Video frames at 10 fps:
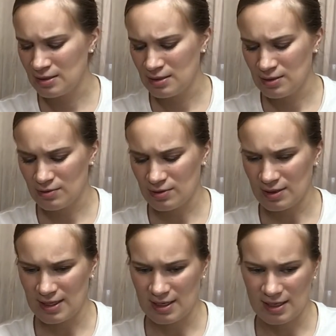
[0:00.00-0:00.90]
or
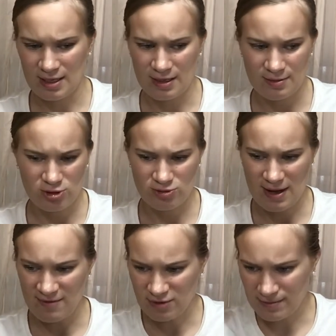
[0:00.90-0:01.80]
like a
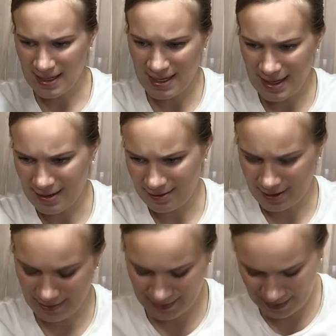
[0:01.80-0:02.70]
travel bag, I
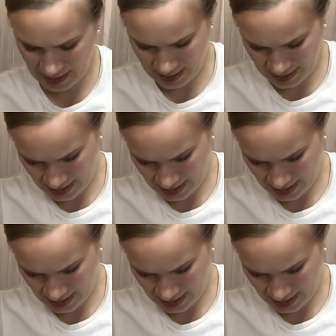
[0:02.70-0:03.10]
don't know. So I